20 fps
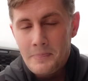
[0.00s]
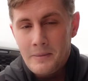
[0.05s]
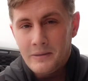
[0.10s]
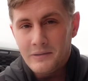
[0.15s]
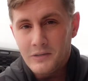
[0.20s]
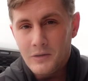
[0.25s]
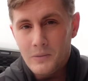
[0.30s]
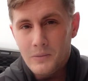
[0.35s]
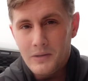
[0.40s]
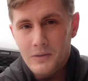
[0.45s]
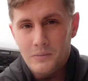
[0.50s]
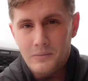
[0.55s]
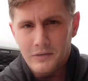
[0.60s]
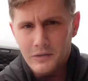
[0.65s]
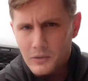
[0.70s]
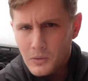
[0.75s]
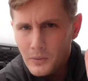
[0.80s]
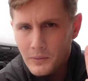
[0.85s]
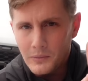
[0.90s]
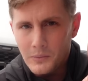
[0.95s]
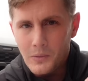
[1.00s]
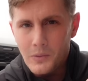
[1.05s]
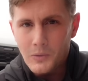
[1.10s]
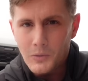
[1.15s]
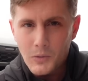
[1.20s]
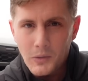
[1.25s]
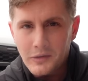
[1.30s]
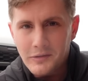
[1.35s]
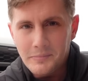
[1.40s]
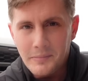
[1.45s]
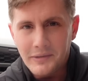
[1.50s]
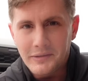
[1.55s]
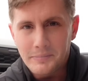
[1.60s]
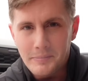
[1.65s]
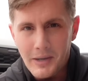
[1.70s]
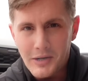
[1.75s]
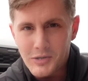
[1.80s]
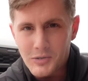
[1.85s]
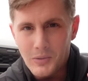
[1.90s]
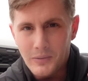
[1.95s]
So it was a quote-unquote Christmas
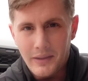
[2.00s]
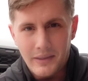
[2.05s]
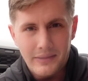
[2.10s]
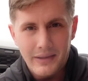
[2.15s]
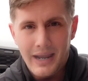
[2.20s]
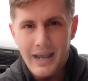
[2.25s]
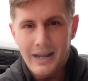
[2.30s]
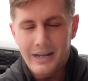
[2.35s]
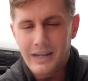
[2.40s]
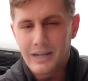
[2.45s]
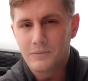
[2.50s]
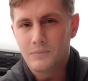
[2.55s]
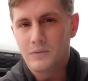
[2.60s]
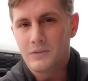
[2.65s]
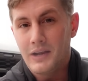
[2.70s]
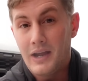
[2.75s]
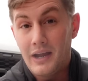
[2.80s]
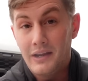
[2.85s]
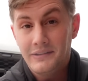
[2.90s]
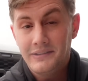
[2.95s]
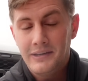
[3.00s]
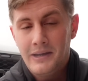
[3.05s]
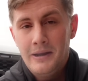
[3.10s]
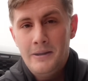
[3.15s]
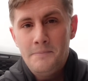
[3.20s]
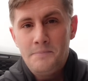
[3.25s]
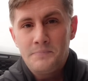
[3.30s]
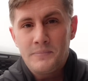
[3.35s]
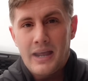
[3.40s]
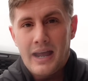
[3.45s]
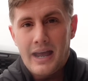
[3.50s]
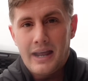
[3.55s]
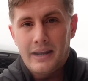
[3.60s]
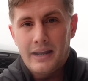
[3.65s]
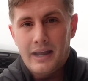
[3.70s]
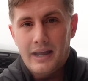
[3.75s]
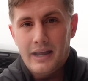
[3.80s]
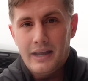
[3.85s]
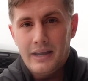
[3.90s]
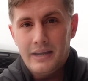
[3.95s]
special that they had advertised at,
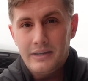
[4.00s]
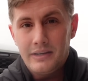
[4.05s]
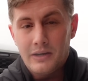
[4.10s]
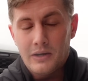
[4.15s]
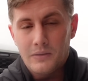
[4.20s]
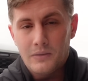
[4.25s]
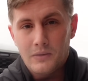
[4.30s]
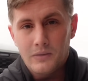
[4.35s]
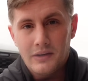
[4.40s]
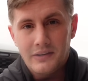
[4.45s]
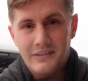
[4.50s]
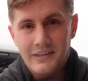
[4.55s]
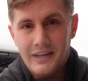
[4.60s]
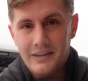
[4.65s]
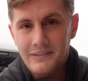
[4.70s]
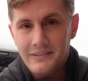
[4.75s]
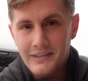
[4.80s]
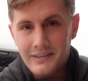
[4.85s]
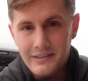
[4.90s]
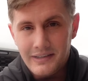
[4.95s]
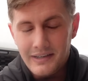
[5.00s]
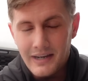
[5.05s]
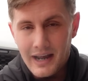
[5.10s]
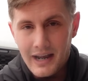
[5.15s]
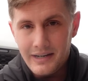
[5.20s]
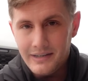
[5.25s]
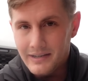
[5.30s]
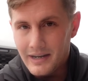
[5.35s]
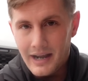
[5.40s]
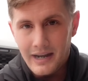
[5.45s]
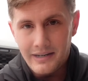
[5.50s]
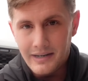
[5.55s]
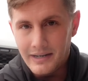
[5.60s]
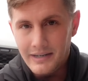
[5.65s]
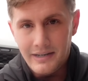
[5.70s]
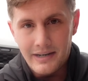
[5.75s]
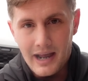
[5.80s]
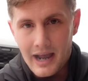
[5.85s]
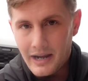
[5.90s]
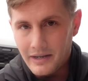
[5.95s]
they're listing at
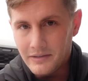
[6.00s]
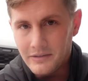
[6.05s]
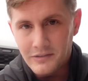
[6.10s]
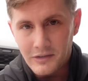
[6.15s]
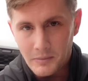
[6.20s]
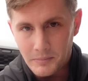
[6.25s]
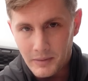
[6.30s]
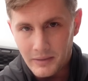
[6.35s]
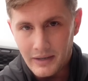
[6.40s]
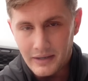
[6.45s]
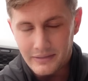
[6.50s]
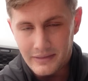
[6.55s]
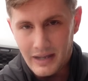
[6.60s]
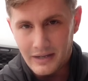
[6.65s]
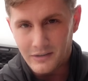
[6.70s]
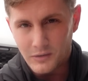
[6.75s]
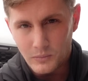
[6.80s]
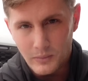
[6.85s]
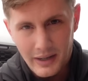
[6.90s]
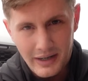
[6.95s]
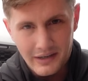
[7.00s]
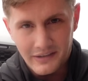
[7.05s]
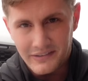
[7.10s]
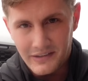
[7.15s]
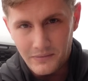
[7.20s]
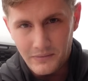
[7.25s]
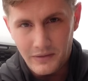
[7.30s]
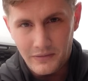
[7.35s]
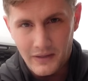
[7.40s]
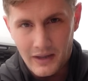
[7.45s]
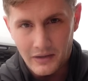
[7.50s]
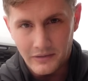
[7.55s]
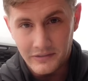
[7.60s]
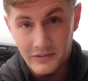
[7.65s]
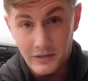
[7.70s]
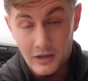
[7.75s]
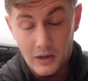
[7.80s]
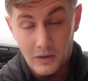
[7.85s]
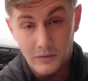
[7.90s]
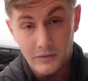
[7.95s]
$69,999, something like that. So right at
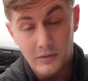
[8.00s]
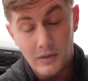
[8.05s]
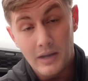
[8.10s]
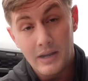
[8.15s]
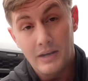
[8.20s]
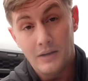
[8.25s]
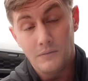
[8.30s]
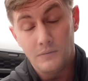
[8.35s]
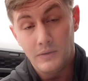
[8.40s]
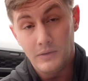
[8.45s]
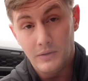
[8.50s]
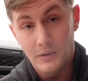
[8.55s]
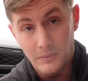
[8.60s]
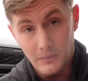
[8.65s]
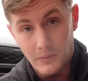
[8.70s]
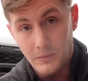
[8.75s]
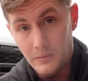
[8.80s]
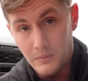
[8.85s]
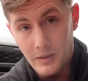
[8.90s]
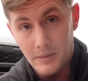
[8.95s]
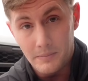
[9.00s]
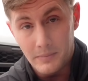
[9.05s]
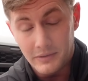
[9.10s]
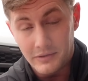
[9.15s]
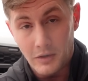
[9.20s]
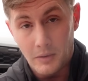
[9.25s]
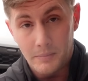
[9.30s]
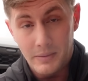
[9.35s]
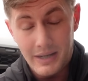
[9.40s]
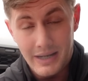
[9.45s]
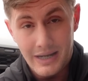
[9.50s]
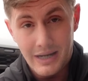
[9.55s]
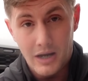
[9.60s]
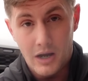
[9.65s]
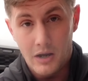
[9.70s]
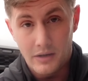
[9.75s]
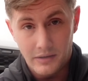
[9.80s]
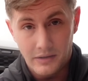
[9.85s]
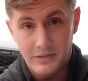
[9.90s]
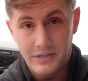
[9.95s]
$70,000. And if you don't know MSRP
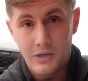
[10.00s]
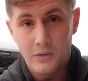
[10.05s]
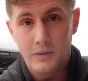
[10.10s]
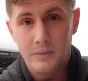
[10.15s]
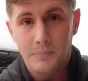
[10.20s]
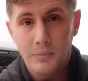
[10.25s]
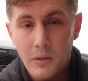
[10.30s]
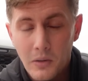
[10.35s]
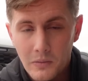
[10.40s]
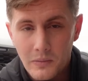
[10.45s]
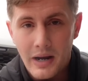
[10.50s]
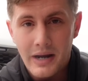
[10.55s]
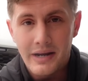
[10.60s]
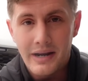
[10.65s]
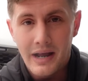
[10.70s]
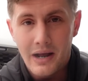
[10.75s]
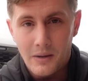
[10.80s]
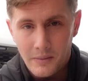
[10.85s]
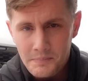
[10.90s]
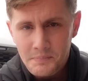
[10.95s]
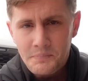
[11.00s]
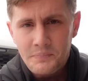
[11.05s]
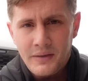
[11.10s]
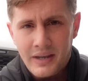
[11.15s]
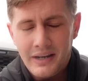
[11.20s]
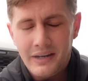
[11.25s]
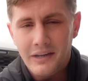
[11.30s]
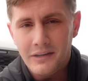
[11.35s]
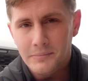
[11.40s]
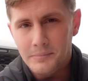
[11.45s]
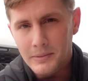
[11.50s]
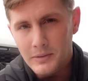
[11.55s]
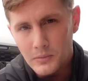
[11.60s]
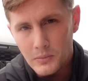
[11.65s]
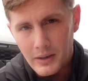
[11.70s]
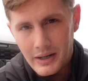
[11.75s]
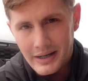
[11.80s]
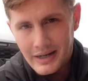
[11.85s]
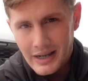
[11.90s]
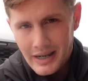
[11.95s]
on a TRD Pro right now, it is
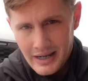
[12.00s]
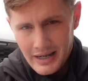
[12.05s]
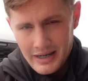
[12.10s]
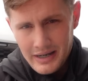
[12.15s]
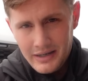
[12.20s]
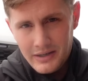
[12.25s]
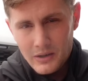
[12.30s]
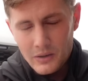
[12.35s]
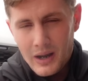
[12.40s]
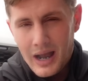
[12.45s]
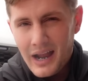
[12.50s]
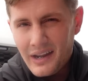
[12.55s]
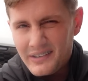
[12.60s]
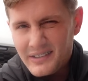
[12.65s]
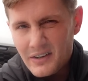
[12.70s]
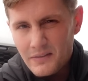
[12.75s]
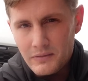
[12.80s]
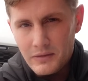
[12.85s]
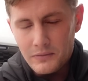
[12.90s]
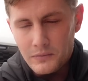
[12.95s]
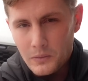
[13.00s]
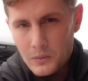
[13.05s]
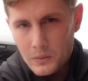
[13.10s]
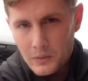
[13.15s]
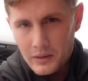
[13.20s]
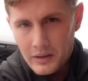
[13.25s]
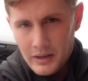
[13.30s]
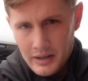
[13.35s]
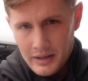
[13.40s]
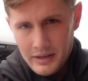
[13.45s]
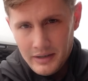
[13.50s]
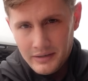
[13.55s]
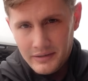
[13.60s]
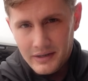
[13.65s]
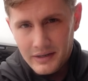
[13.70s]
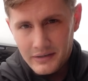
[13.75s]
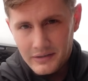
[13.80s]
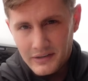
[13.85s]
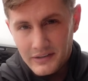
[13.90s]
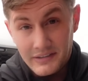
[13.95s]
between high 74
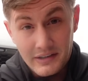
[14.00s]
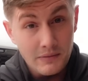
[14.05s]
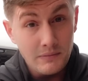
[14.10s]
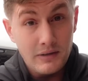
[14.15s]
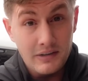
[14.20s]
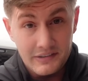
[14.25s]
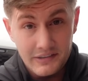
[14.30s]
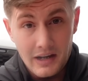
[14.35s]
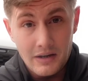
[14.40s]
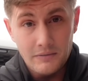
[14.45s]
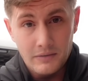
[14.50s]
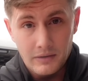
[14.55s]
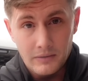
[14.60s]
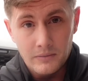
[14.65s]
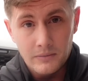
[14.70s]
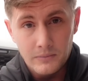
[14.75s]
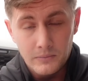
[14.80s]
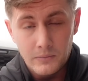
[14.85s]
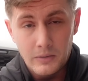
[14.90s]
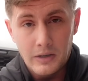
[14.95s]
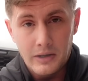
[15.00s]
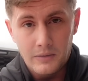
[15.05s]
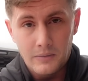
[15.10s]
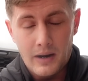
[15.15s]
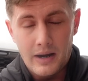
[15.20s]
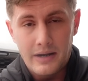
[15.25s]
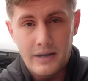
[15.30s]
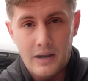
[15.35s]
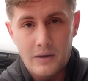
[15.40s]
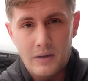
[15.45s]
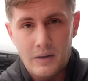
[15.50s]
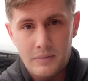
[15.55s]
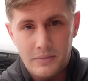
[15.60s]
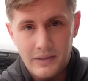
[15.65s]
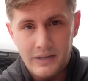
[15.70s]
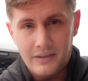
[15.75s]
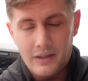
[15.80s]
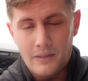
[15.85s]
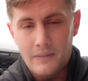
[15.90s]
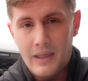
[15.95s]
to 77 really right now. And I
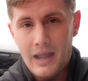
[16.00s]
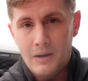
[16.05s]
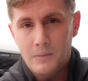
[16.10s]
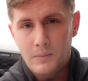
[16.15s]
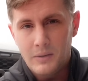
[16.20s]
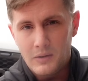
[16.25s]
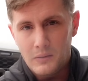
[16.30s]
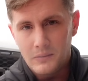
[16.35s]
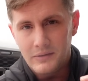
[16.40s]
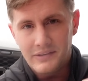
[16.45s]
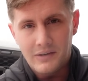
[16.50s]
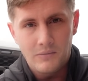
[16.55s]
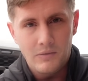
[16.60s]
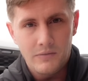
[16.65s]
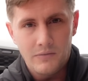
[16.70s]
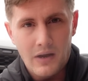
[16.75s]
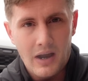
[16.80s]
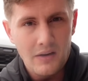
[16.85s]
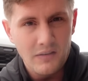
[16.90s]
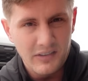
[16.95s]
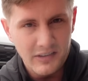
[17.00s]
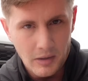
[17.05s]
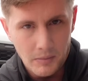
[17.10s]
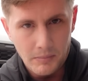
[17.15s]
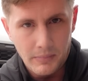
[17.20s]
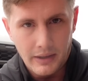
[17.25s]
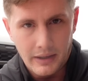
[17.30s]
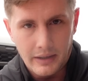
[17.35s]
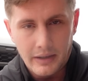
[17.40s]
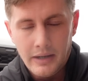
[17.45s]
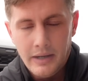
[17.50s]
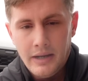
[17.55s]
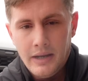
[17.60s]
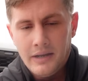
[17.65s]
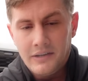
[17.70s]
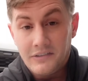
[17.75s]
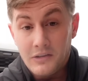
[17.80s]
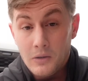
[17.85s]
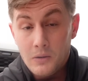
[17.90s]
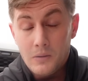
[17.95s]
think on that one it was 75 something.
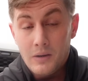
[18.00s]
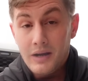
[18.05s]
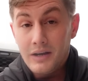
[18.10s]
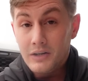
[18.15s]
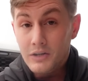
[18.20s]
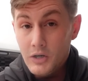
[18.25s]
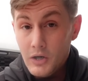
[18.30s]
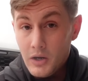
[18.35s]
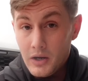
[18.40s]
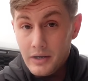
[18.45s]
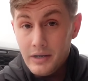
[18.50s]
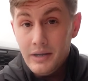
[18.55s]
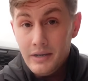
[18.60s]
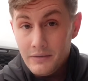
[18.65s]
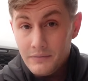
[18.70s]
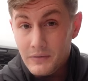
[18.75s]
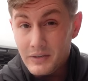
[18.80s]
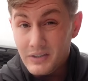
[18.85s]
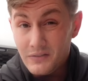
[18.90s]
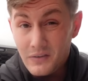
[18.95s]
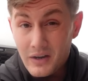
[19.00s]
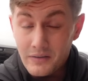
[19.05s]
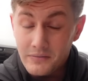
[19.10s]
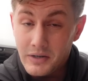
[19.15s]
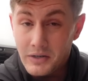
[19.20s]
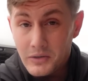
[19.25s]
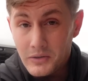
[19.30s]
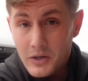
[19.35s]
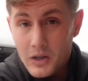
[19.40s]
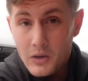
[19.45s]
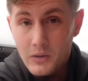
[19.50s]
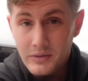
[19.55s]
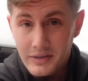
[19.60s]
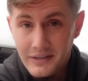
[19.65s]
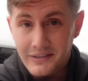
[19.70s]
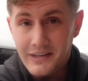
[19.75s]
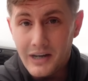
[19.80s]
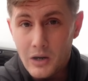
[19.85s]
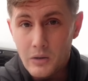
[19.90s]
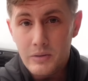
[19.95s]
So a good $5,500
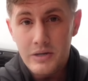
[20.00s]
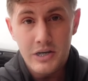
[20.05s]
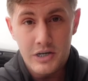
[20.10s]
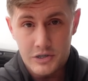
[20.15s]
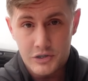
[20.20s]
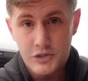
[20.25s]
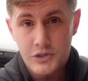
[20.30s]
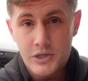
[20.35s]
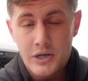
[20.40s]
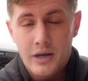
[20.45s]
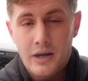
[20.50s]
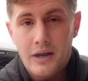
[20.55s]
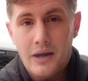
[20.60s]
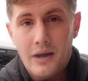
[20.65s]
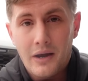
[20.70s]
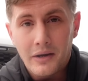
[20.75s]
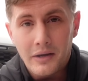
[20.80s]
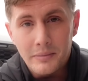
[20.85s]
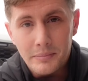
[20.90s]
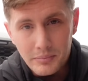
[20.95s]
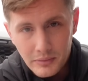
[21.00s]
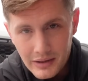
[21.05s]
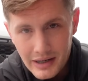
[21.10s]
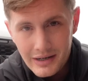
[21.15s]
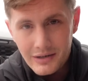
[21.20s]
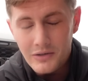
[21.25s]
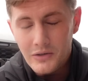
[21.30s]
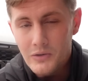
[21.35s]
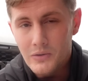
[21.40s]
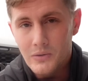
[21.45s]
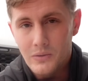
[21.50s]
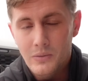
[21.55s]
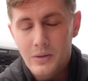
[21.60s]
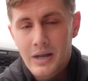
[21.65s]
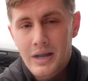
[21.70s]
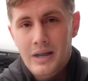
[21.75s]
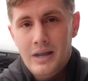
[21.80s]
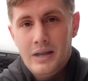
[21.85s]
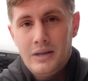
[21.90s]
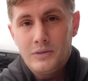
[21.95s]
discount-ish on a brand new
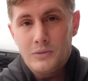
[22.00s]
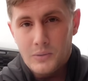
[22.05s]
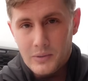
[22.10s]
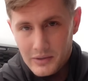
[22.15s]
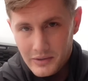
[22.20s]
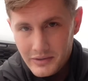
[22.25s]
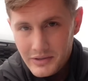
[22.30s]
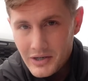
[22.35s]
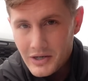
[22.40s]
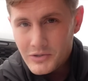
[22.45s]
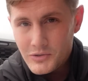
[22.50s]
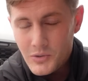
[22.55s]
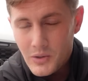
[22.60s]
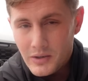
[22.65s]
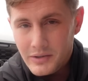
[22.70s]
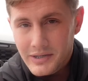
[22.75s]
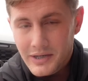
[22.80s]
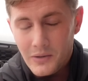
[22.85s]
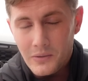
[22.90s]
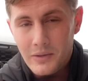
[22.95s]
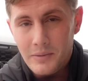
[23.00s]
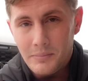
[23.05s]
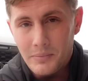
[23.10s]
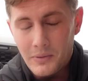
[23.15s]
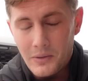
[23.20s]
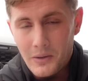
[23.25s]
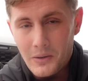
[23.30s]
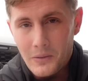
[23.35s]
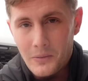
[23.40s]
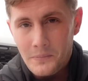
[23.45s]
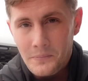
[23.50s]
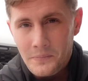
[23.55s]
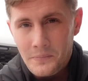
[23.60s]
Toyota Tundra TRD Pro.